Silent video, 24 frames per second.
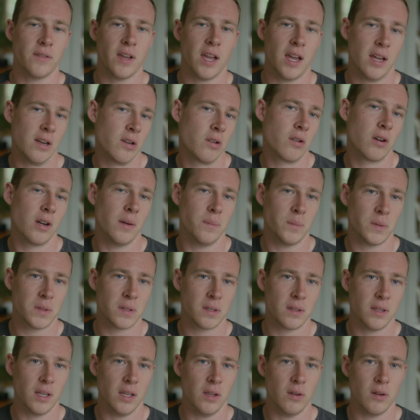of hand
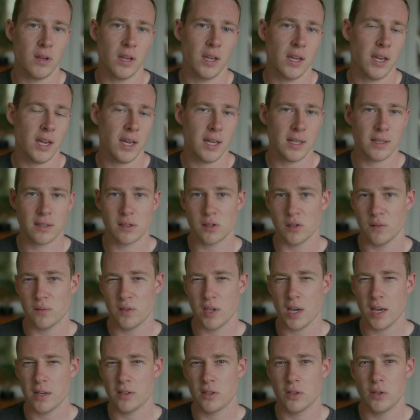grips that you can get. So if
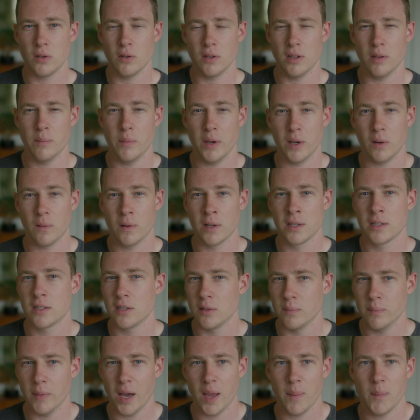you have 2 of the big ones,
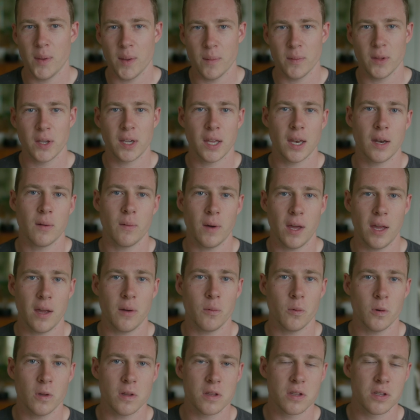you might be able to get
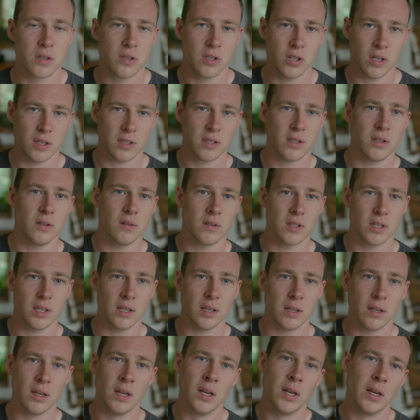away with just
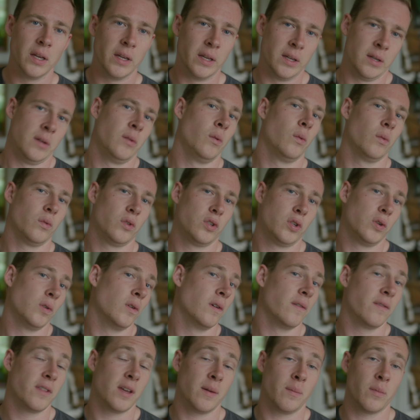using
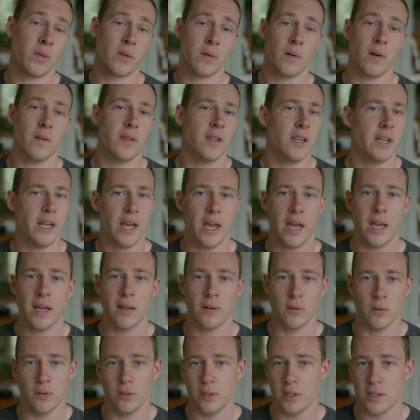2 of them throughout the
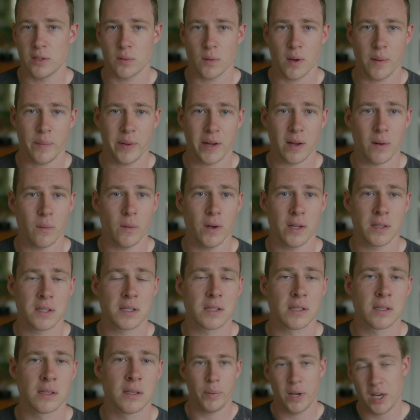day, only swapping it
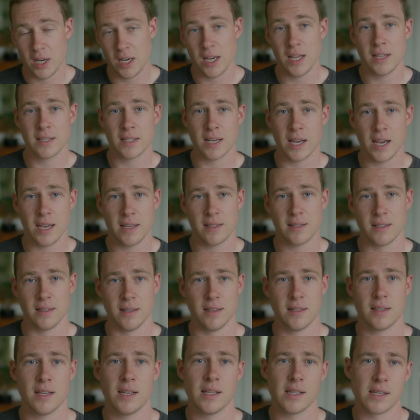once. But it is nice
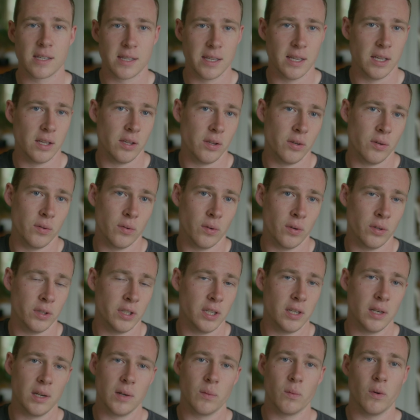in the sense that you
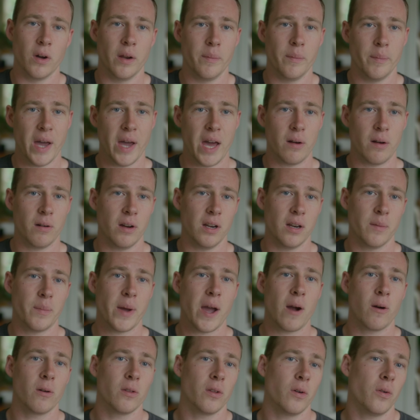only need 1 battery to
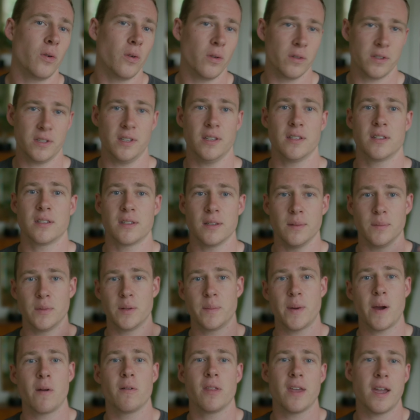power the whole system, to
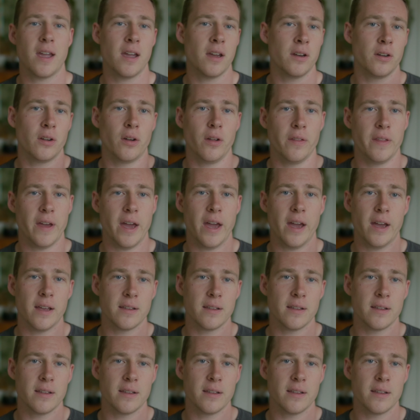power the handle that